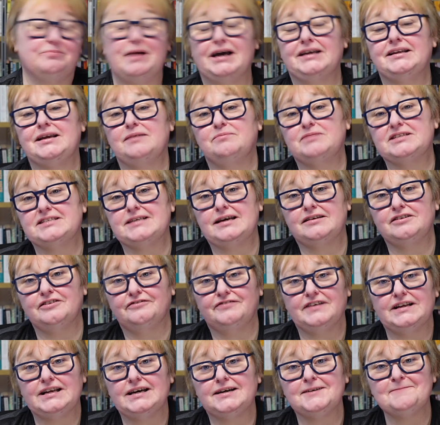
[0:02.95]
My name is
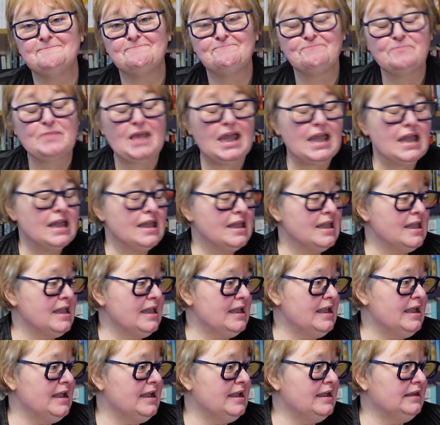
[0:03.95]
Novella,
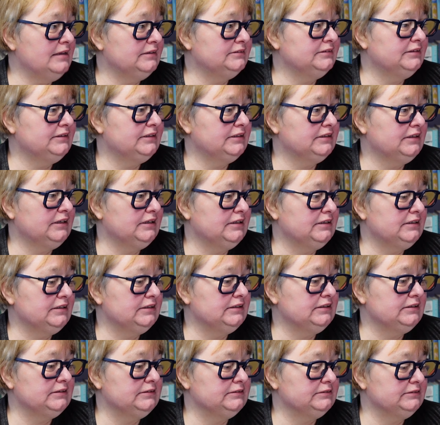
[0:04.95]
and
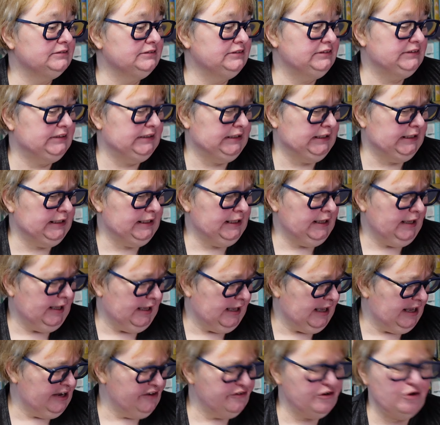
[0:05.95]

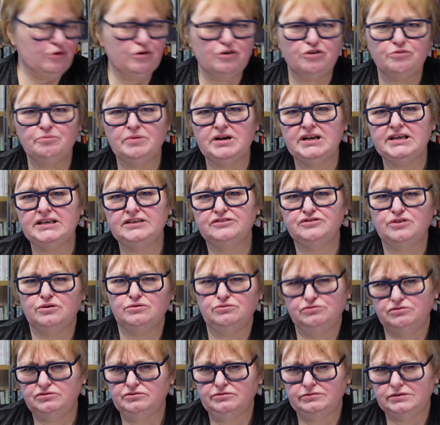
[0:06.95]
I normally
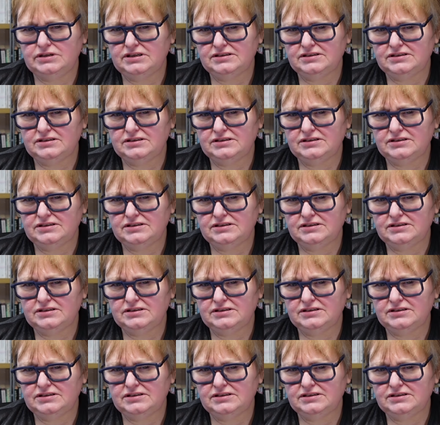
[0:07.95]
don't do